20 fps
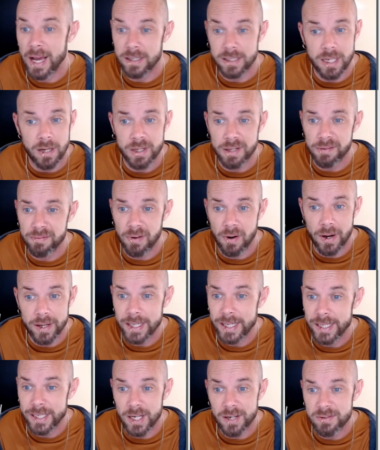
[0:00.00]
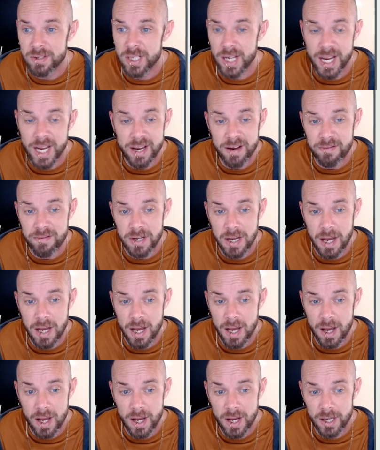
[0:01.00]
totally fine, and I've saved
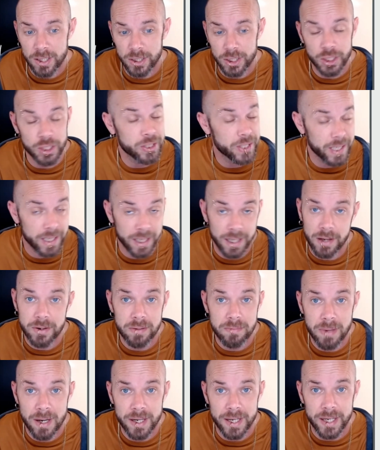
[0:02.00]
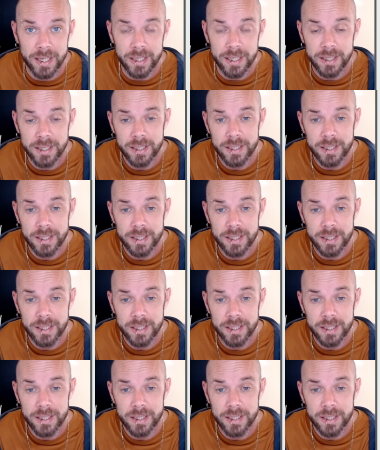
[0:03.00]
a shitload of money.